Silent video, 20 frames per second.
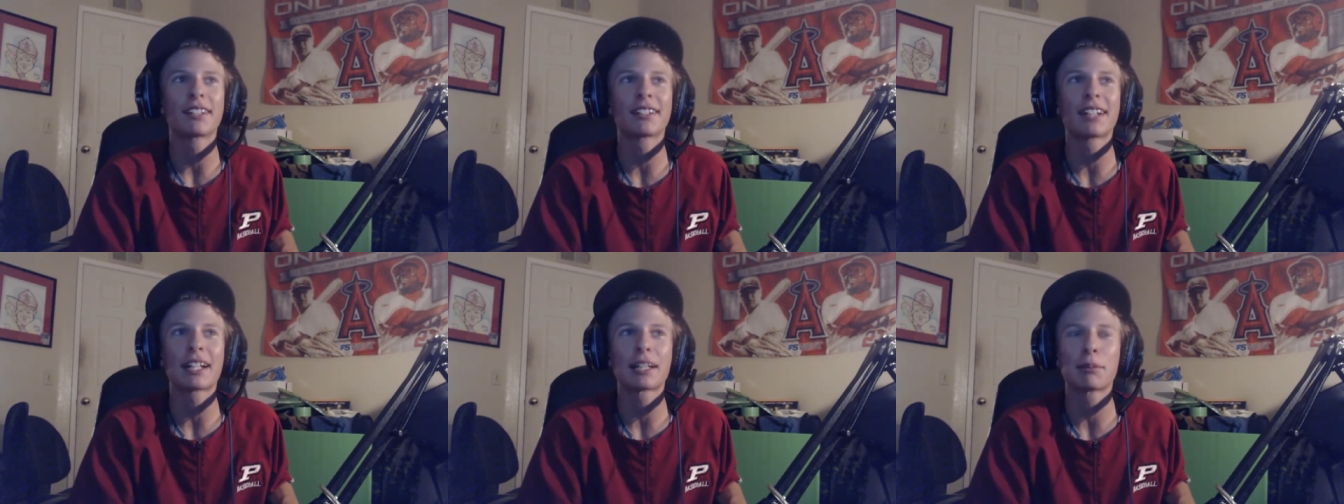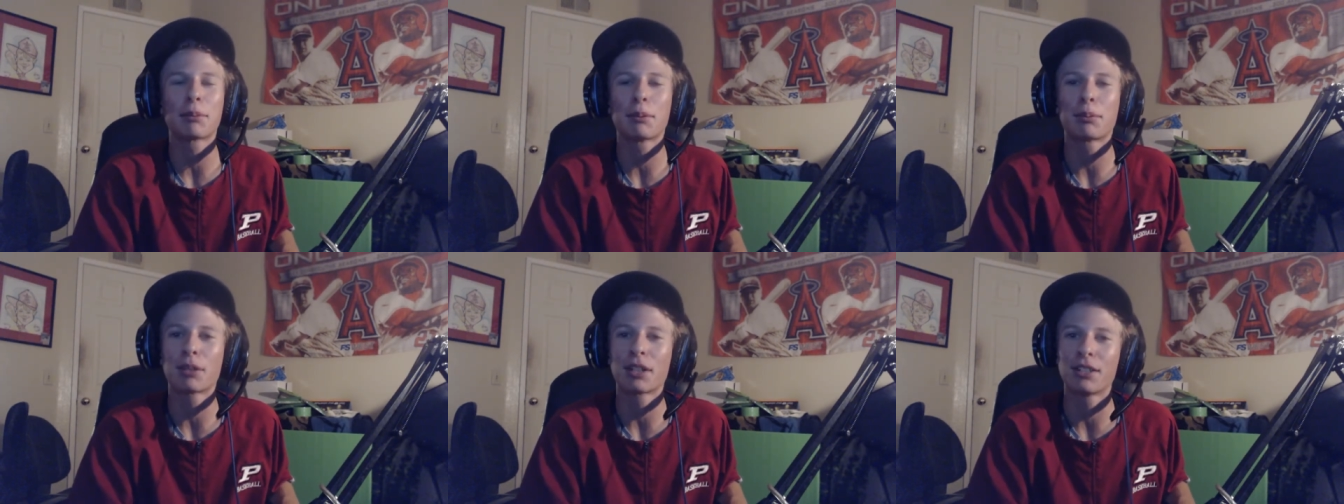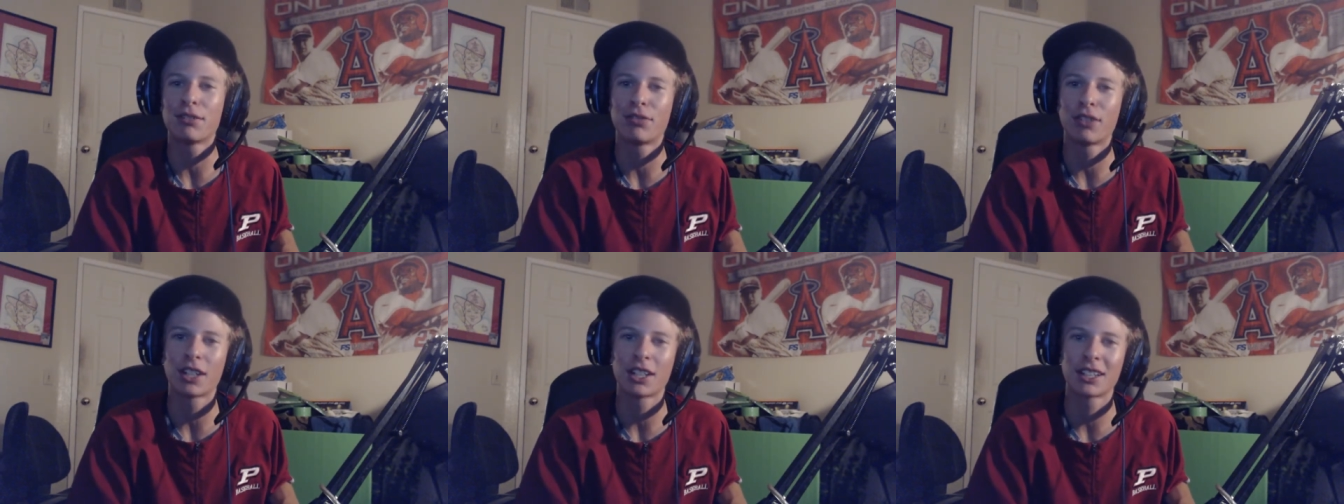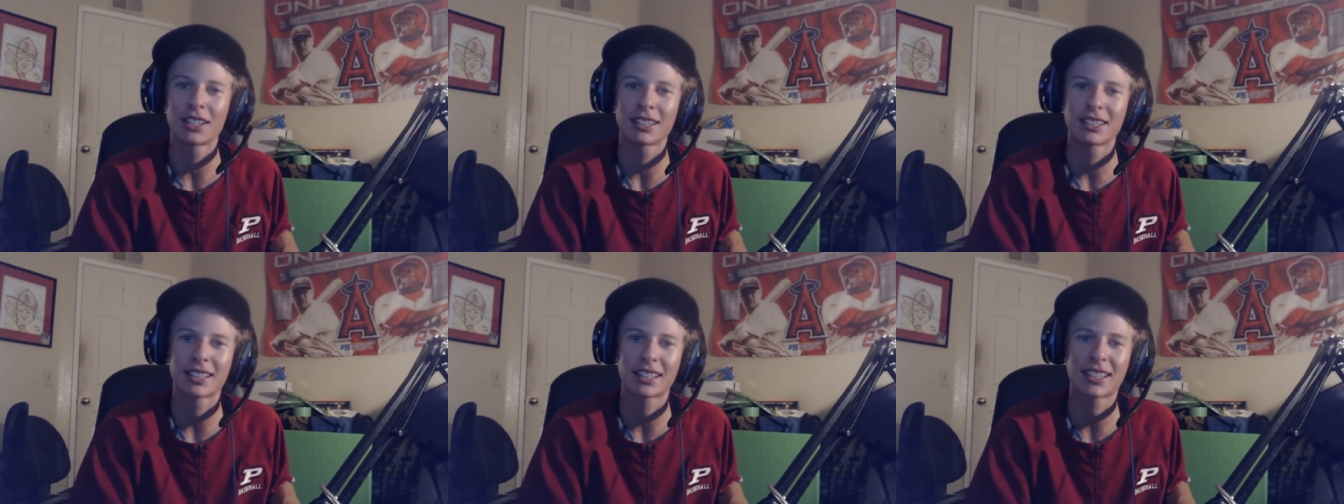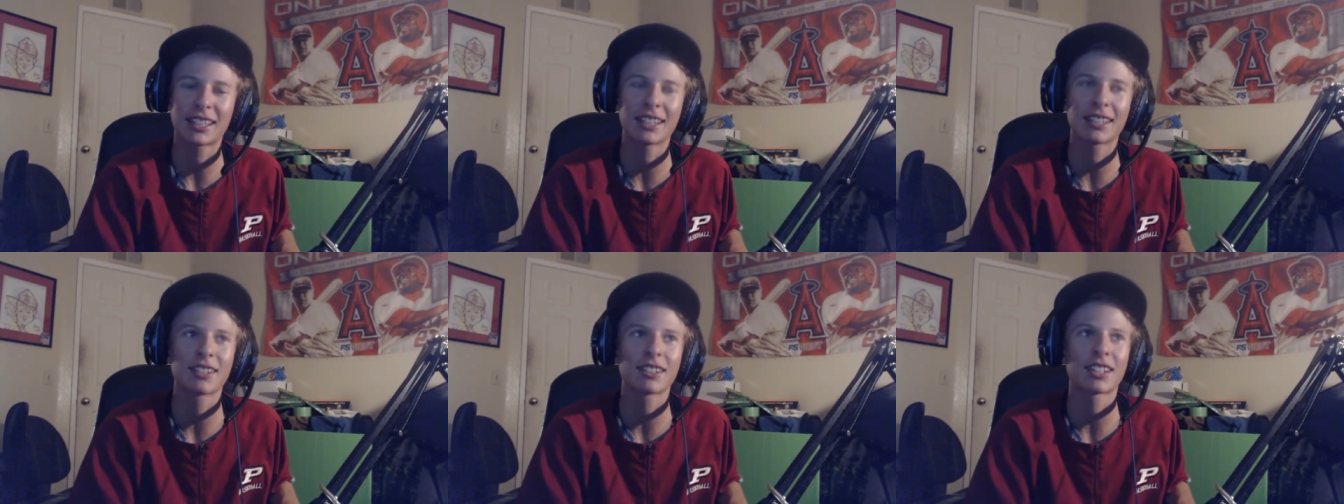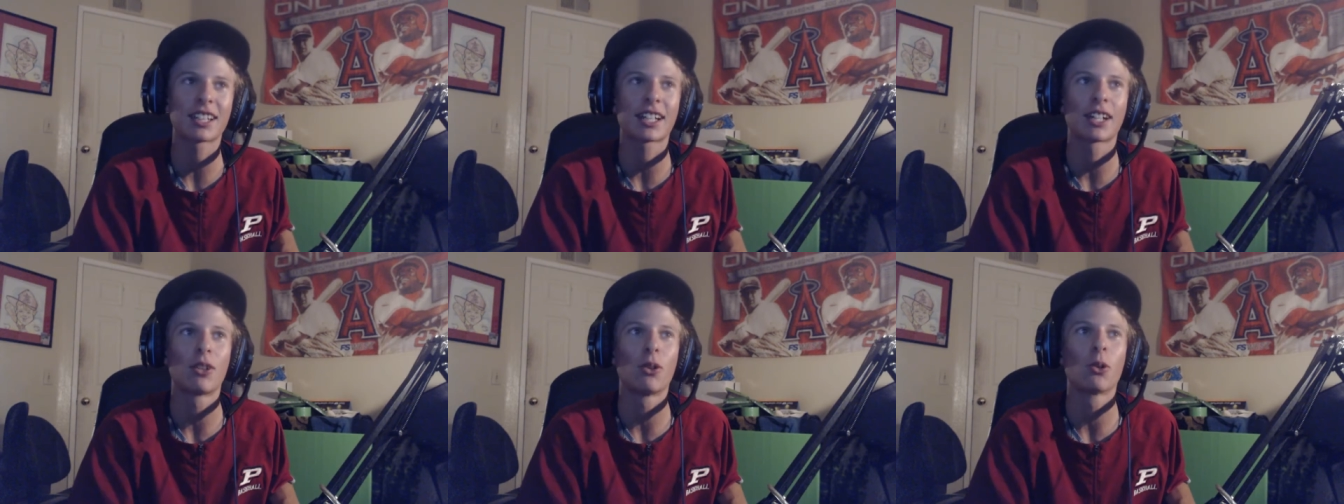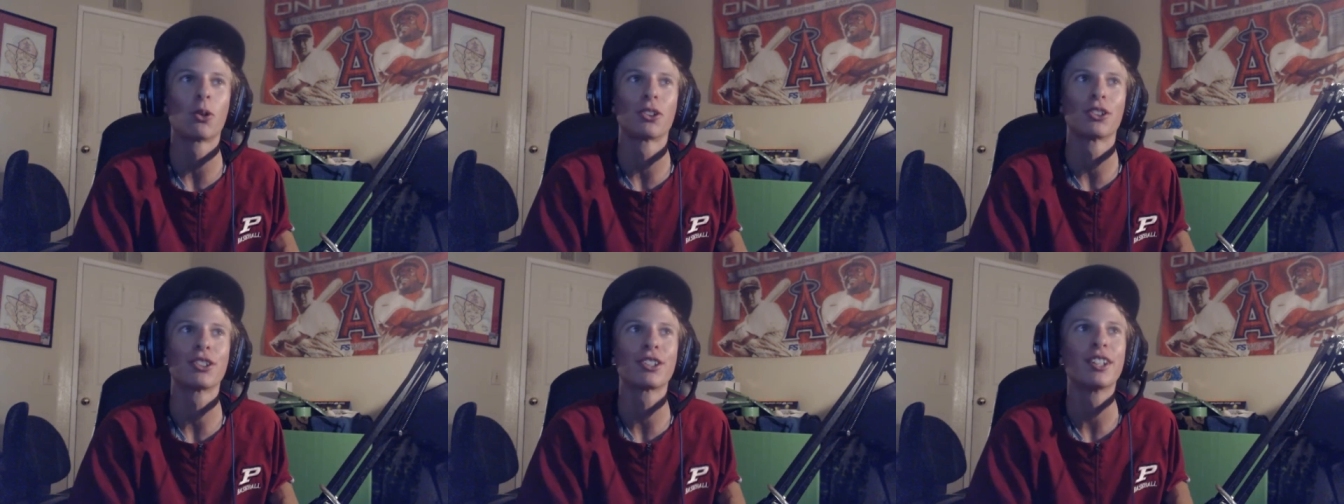turned out to be pretty funny because that kid looked like a
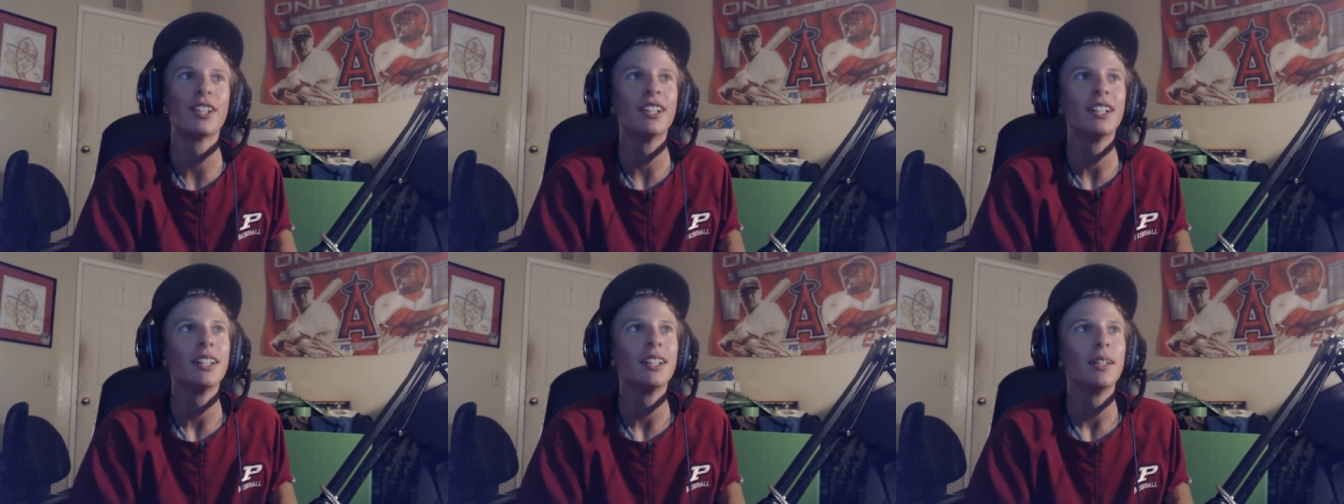horse.